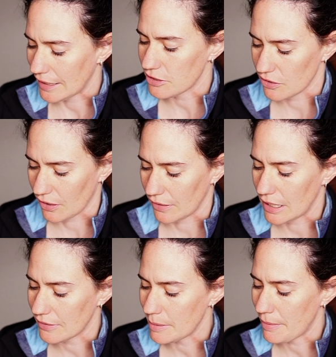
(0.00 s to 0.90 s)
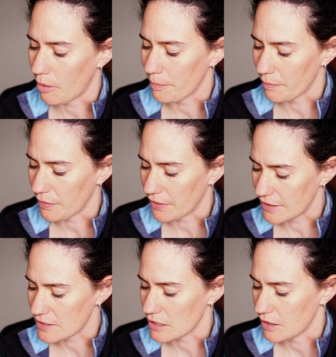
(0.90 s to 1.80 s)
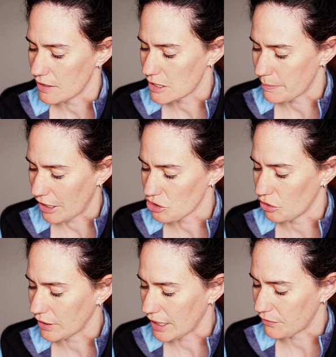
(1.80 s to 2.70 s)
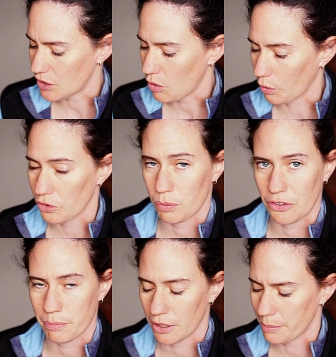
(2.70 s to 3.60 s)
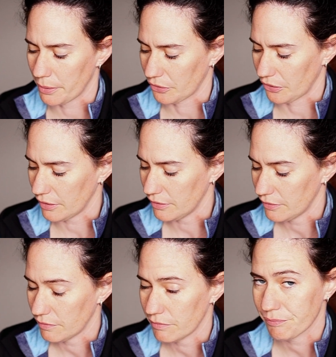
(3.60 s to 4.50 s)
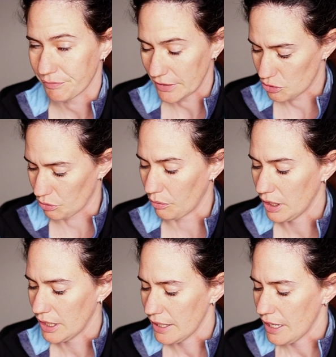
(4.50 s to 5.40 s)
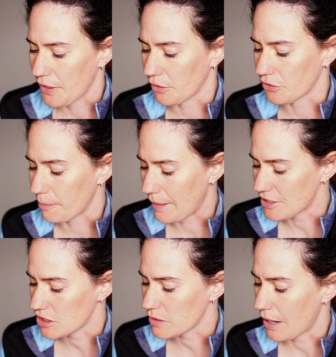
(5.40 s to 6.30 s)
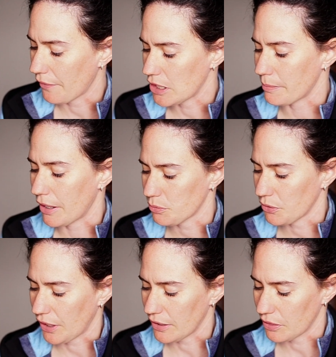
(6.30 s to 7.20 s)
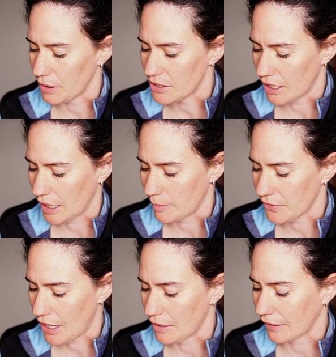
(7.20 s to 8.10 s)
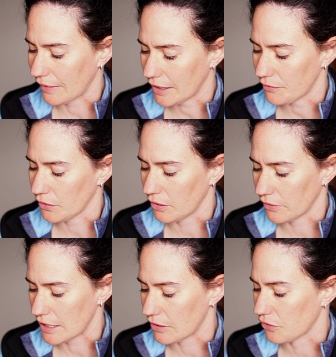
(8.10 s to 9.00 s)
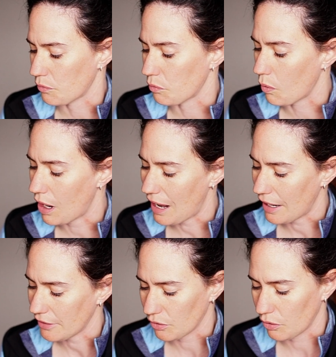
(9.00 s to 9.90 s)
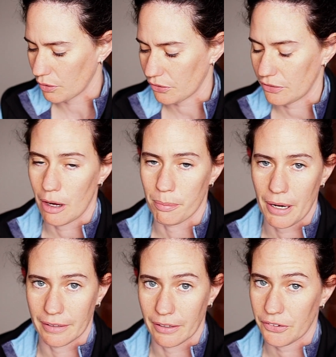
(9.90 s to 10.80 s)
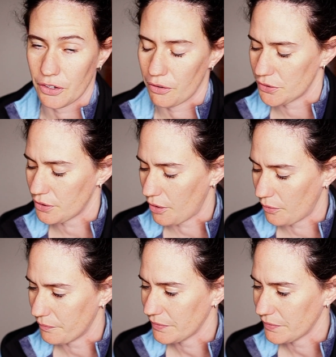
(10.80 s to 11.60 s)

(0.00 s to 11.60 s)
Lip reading: She says, "It isn't about this special gifted horse whisperer person." True. "There is no magic spell that you must recite 3 times, and the click of your little heels, voila, your horse is now bridleless, and off you go.